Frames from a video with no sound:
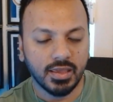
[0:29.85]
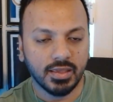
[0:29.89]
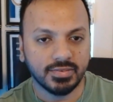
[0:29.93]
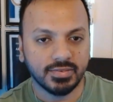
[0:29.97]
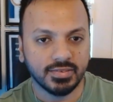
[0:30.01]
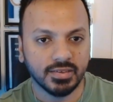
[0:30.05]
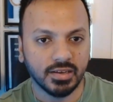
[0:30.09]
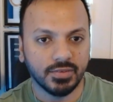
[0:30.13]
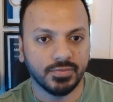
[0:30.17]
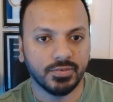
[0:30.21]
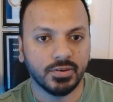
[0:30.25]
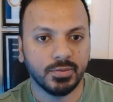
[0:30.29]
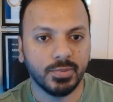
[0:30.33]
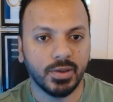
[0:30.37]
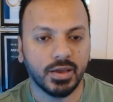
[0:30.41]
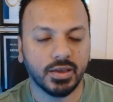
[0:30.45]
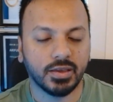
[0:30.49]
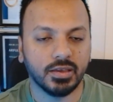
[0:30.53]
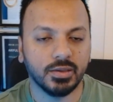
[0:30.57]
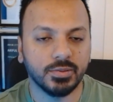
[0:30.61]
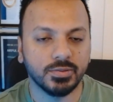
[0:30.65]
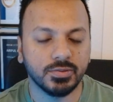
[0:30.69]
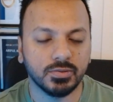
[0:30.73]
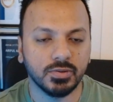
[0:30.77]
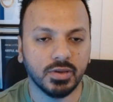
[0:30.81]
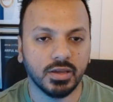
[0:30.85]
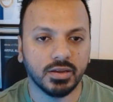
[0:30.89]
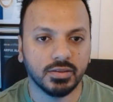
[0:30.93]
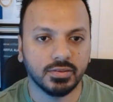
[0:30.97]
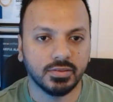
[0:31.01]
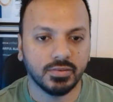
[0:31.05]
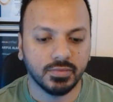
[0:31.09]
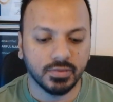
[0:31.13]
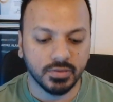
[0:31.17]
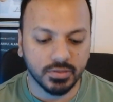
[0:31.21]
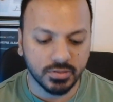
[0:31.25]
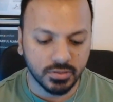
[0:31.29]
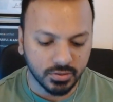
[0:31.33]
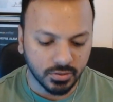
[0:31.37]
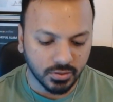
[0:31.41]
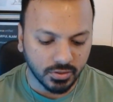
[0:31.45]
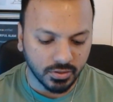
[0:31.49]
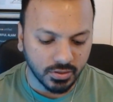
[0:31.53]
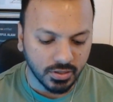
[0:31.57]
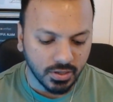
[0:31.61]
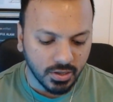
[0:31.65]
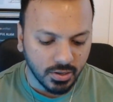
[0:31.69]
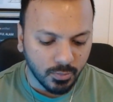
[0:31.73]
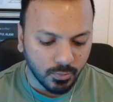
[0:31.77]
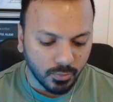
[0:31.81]
server backups to another
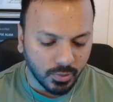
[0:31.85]
region?